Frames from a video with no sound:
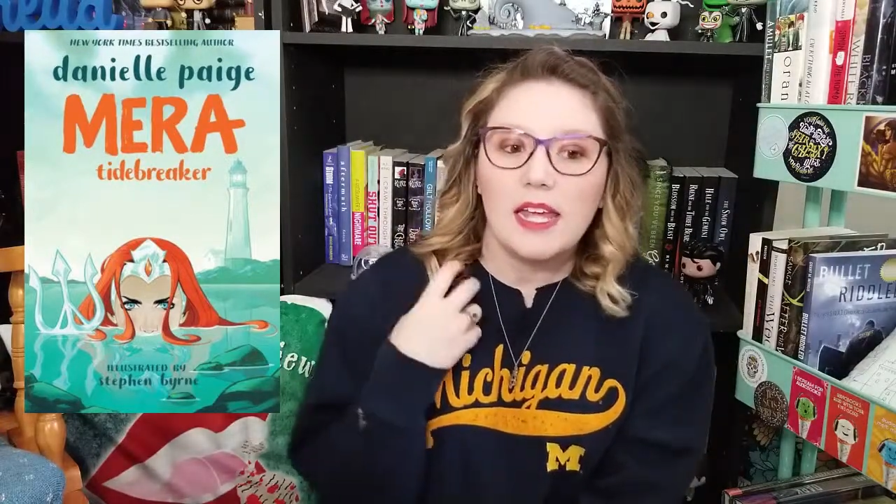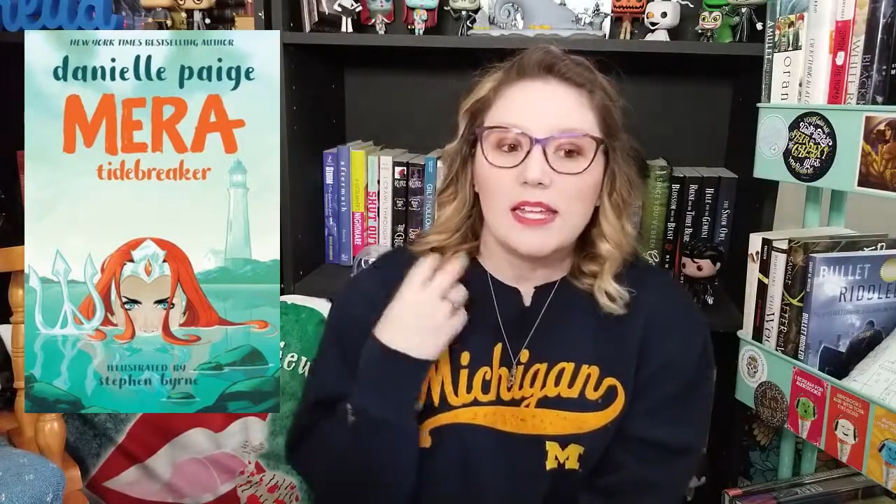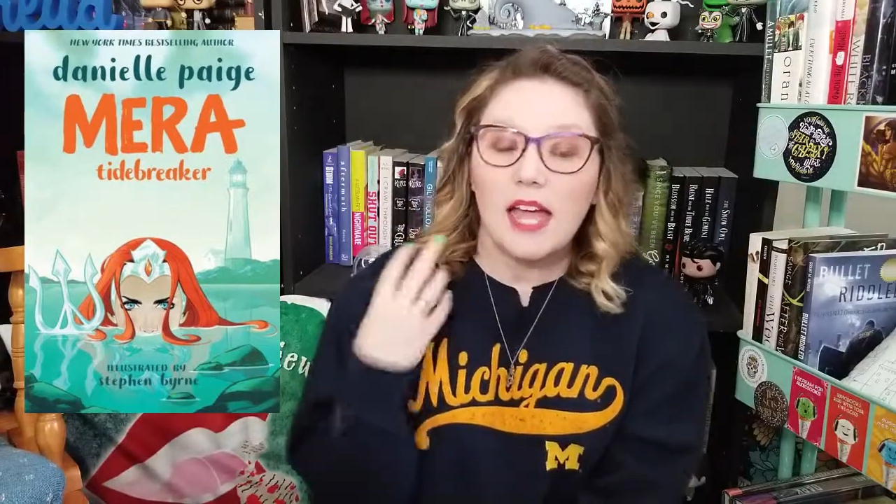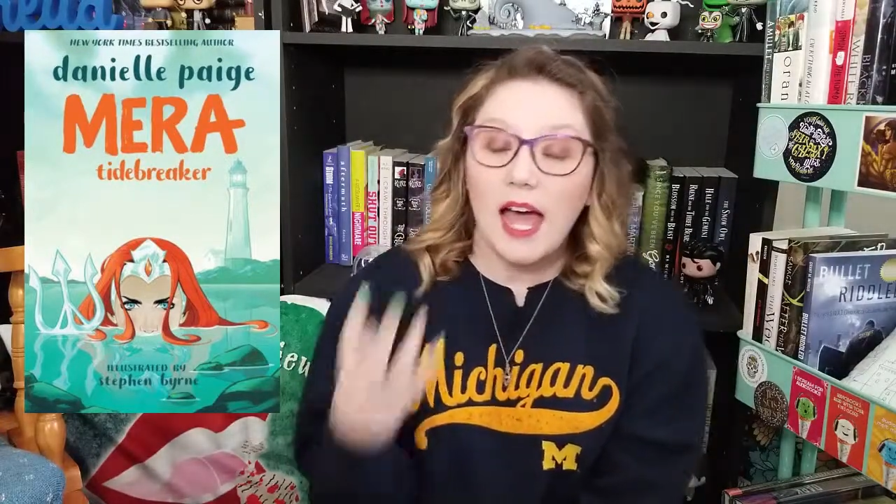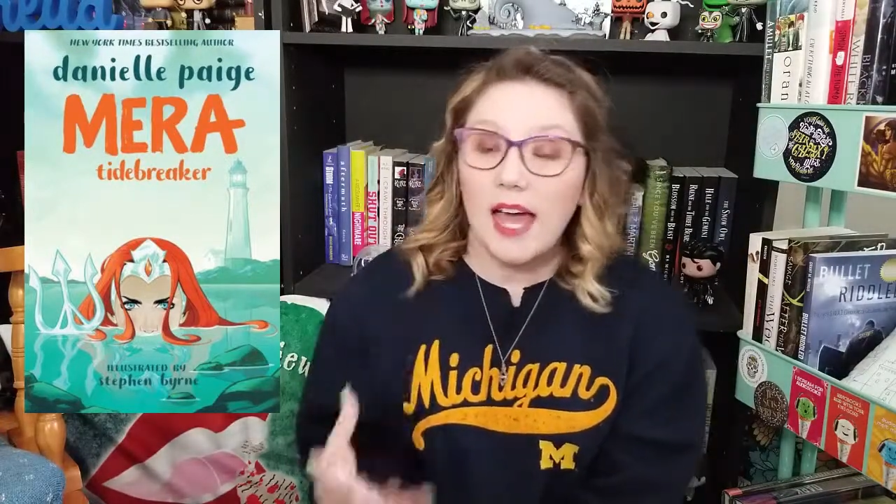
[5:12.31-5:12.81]

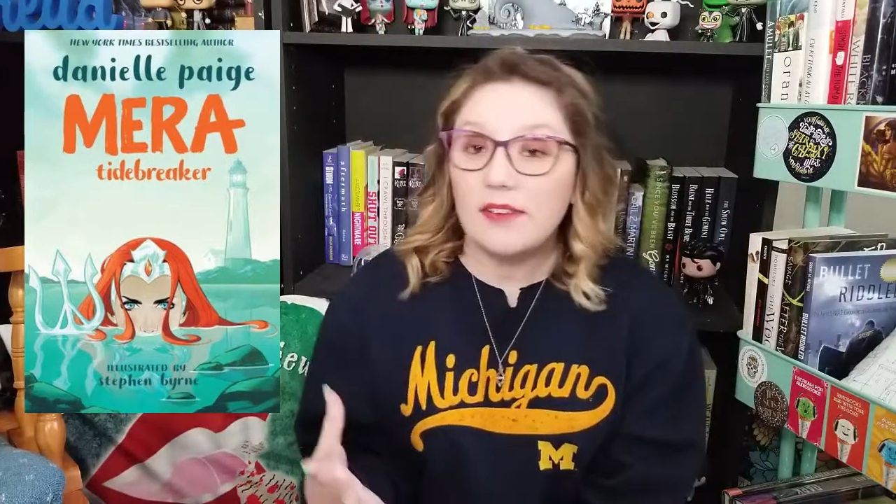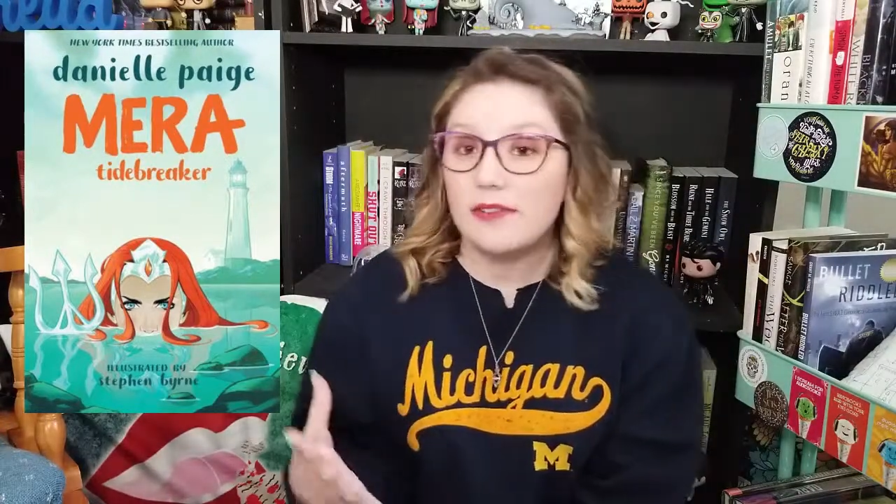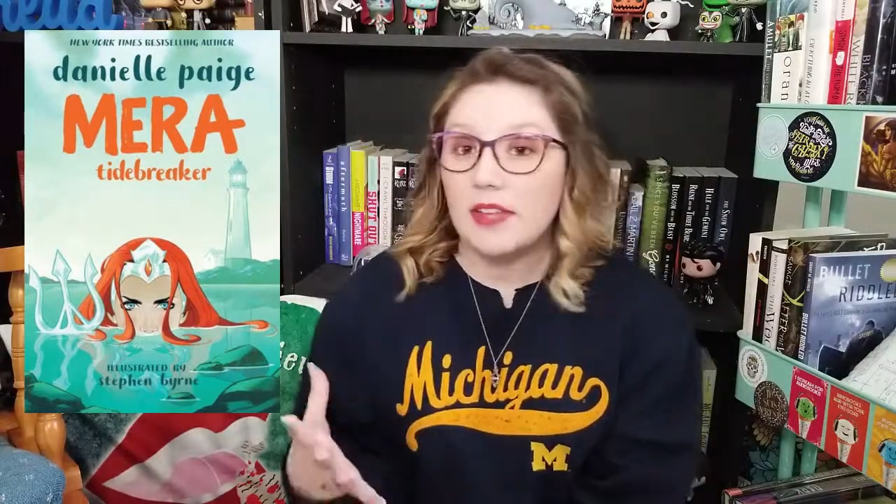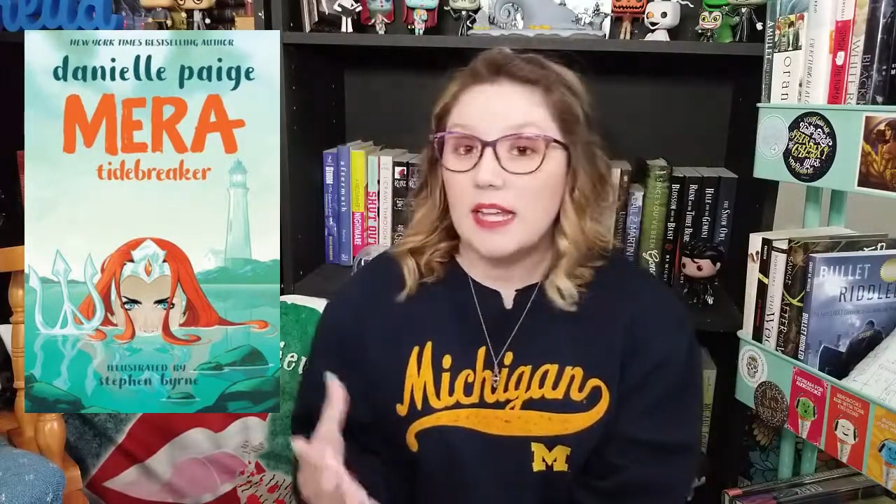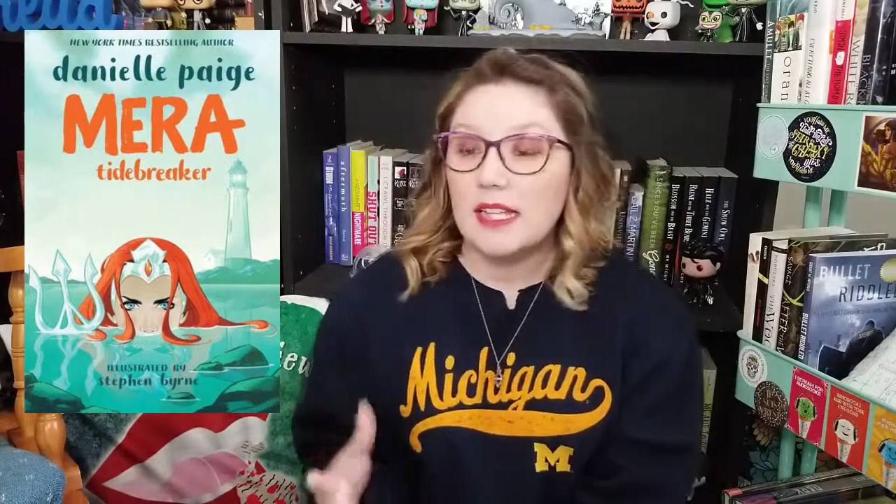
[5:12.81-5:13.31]

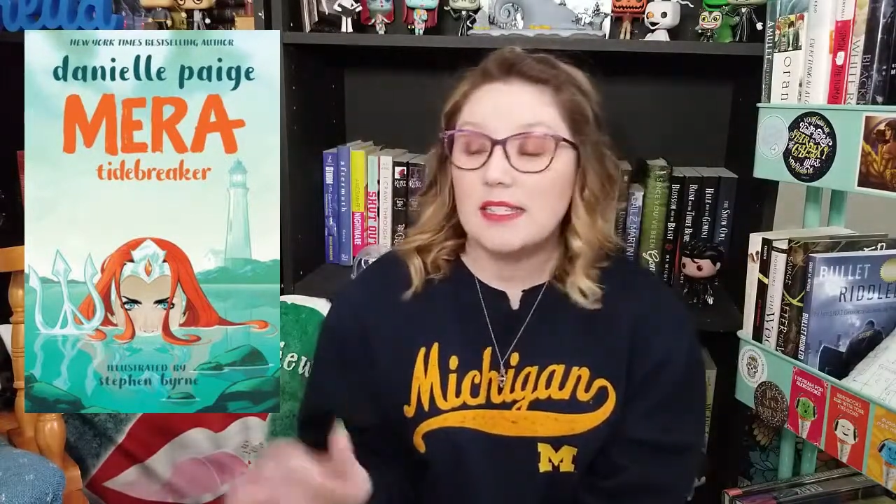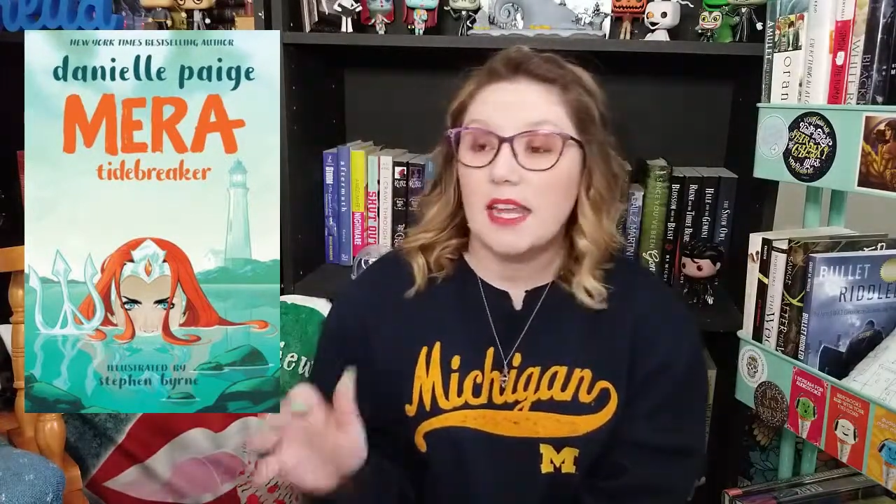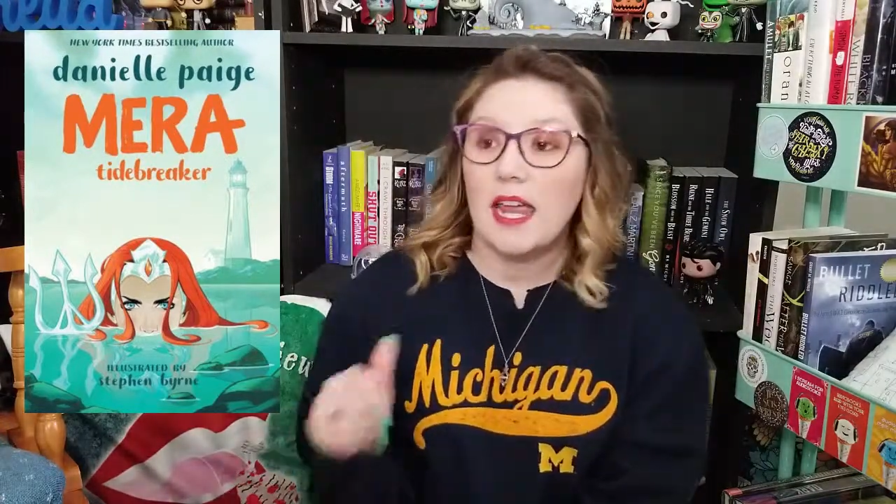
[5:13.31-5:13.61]
conflict